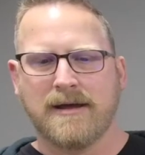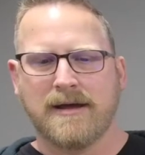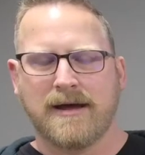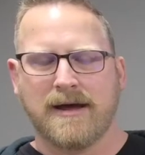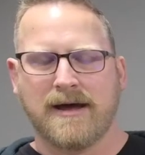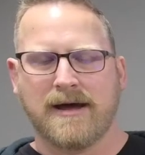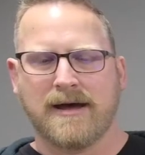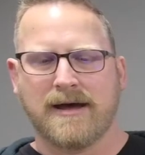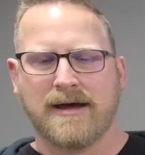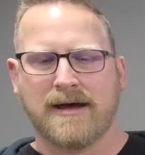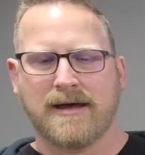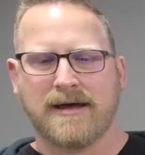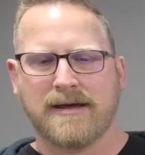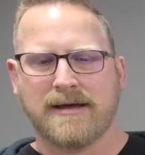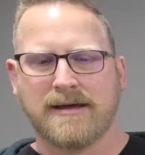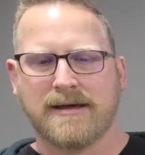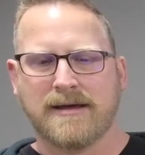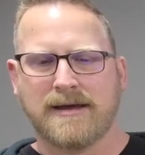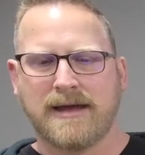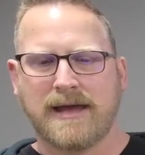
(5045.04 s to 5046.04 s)

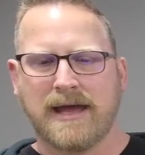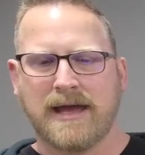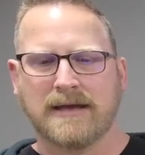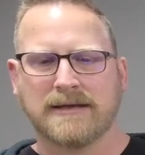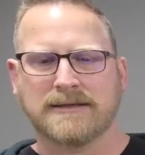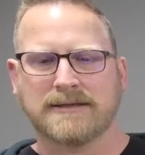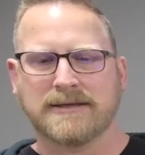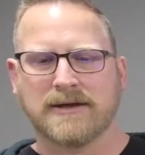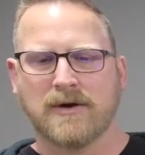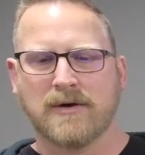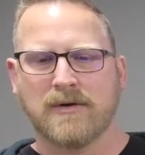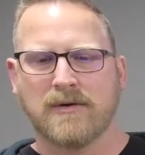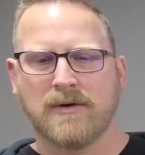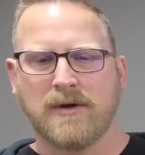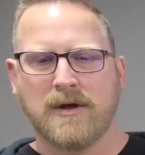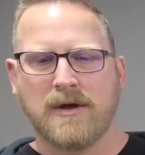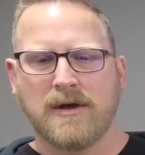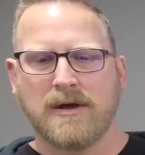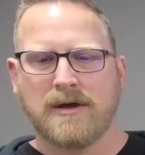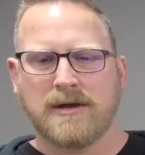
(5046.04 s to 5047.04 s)
And so
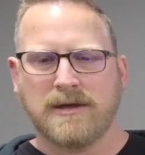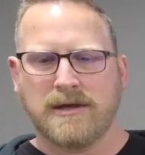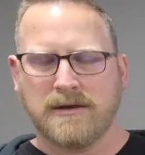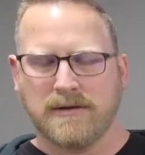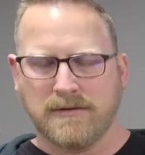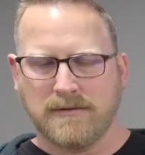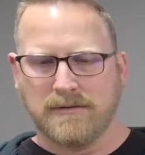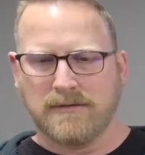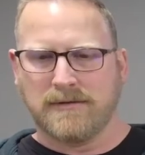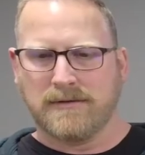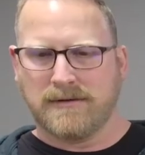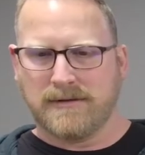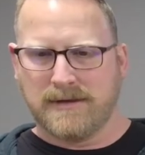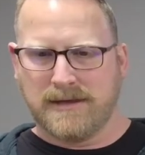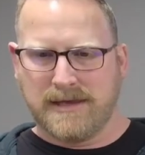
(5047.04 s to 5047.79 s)
you